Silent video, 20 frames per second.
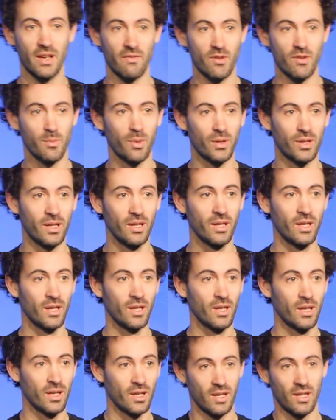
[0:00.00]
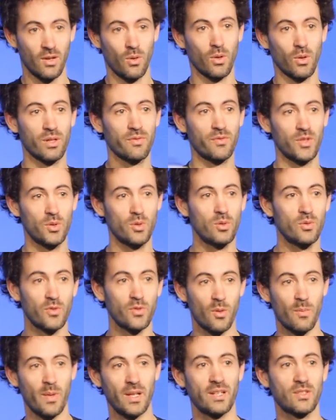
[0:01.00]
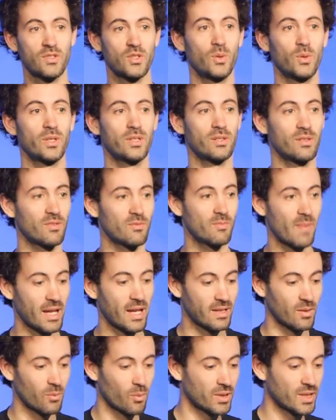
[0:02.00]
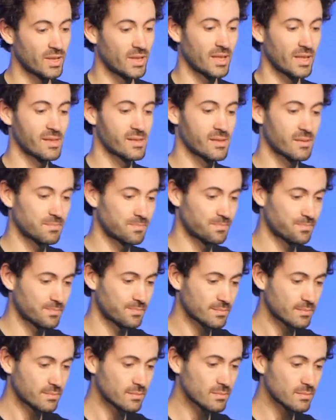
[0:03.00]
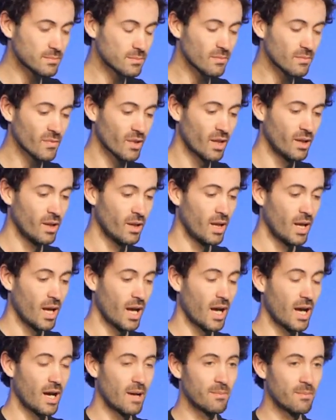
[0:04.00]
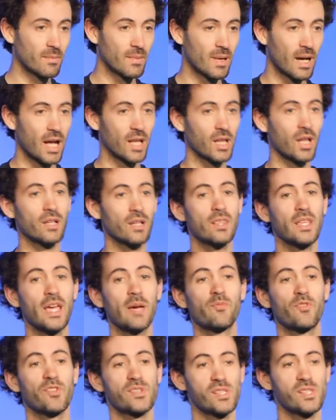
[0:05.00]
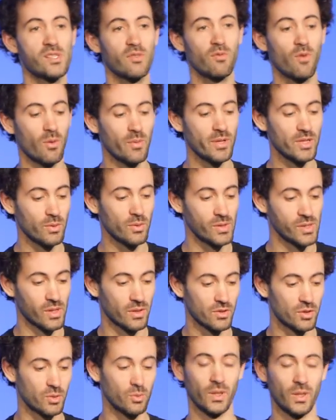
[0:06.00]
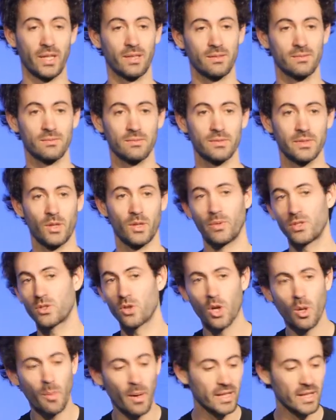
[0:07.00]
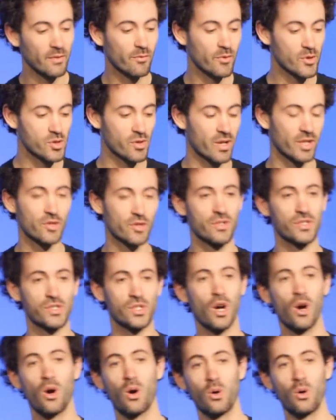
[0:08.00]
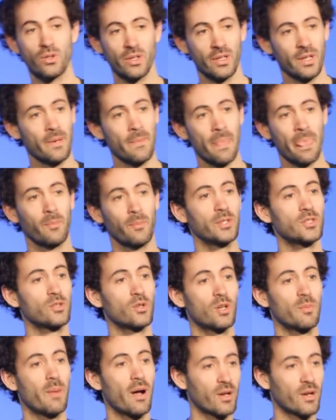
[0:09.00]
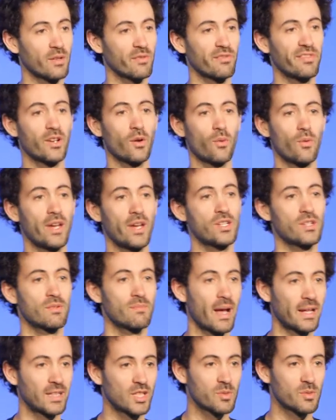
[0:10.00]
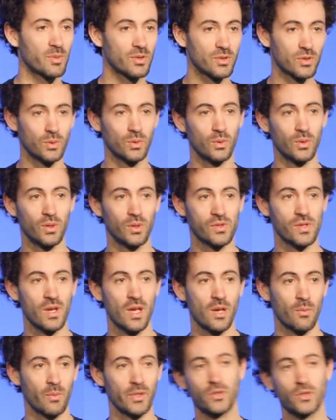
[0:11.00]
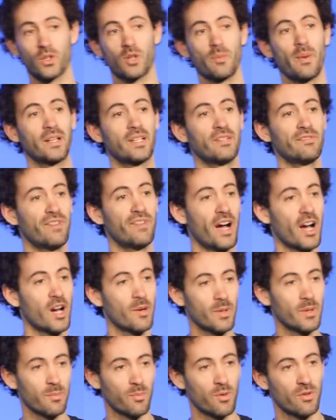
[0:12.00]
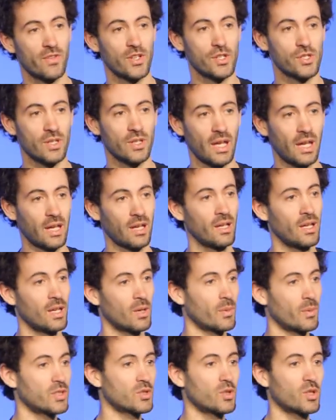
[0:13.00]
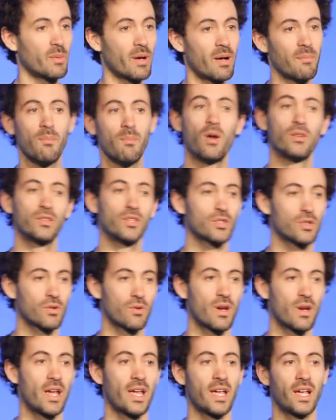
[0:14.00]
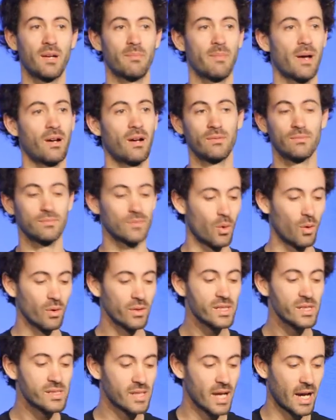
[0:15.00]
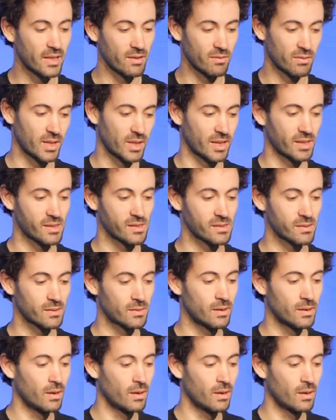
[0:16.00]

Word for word: everybody, uh, all of you who've committed to it and have made it what it is. Um, a lot of the emphasis of what we do is on tooling. You know, we talk about infrastructure as code, we talk about configuration management tools, we talk about environment provisioning, we talk about monitoring, about all these kind of things.